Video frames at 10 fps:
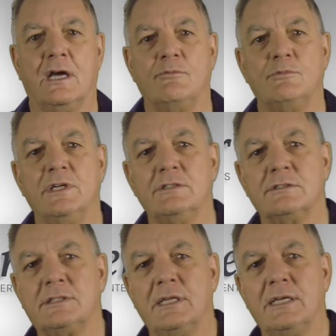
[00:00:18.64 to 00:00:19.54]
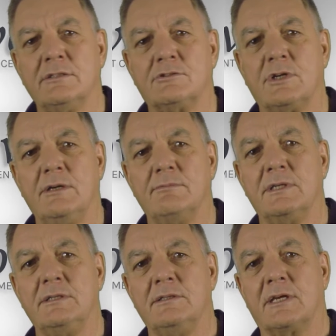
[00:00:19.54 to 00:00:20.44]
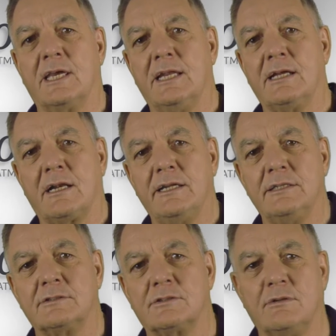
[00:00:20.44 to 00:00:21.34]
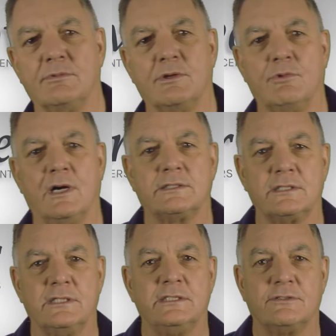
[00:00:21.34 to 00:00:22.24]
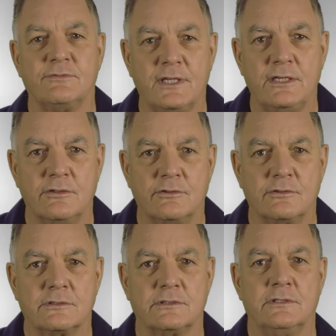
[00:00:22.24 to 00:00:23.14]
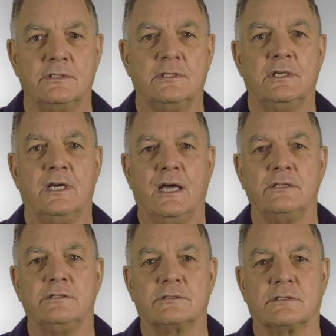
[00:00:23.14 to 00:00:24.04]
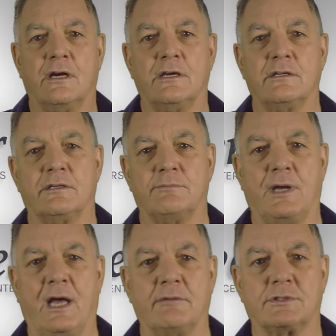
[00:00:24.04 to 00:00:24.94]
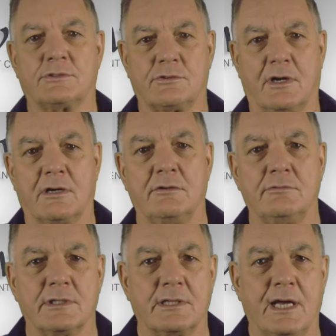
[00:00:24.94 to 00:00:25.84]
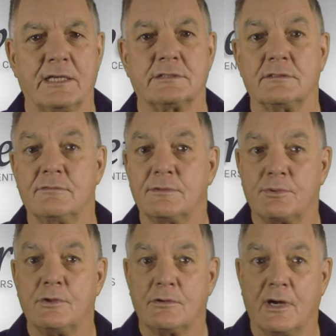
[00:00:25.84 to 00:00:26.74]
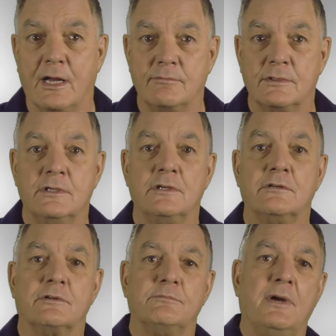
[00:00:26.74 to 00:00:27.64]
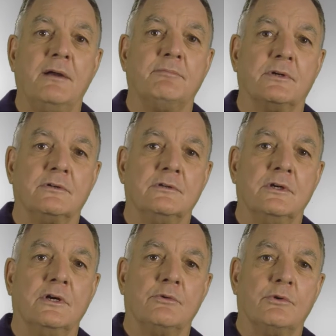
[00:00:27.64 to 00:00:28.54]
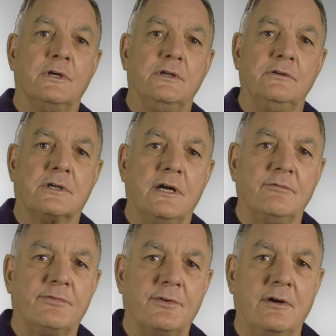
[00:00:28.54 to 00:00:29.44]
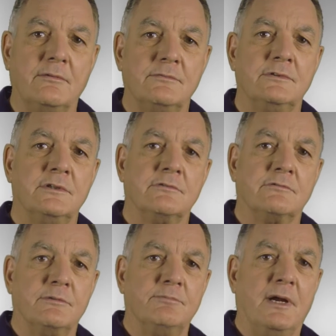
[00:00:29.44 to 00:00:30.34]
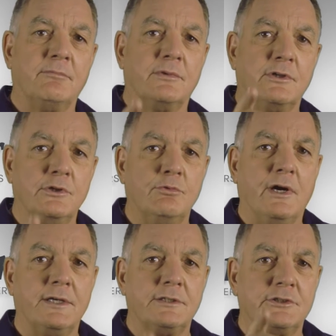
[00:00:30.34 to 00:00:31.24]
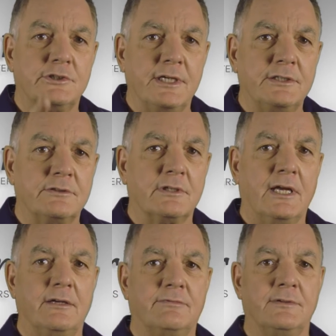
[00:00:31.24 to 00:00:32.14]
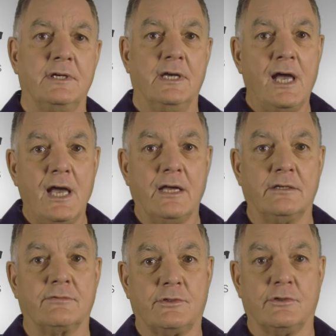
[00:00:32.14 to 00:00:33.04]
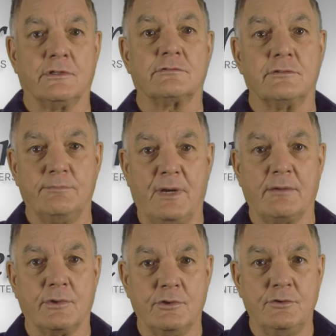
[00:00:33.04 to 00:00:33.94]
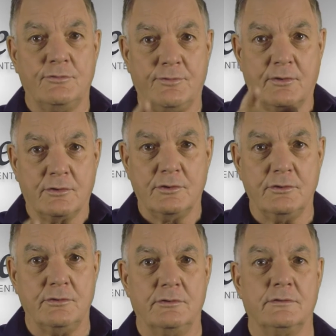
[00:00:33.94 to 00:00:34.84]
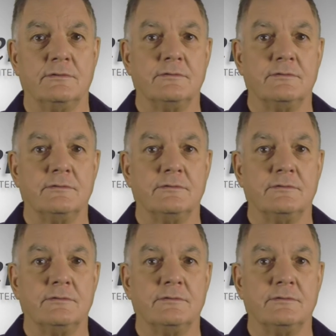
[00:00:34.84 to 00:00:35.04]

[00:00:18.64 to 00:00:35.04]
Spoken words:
And when you're sitting in treatment and you're getting clean and sober and watching these videos, and you're starting to perhaps struggle with the action of a program, remember where you come from. Remember, you wanted to change your life. And of course, remember who phoned who.